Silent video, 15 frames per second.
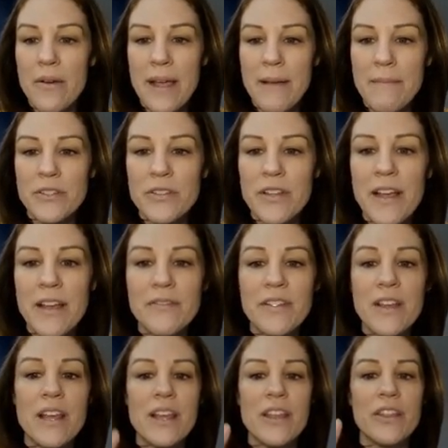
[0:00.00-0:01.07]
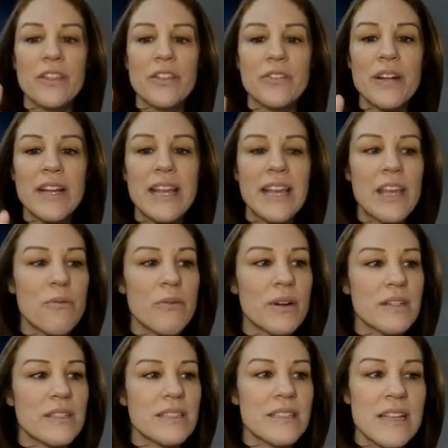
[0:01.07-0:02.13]
Okay, so I have 3
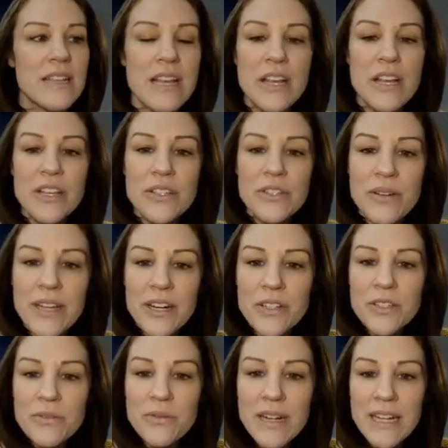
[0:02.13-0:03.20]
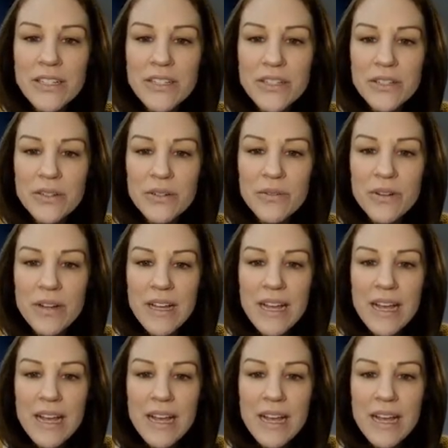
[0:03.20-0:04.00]
keywords. So here's what I do.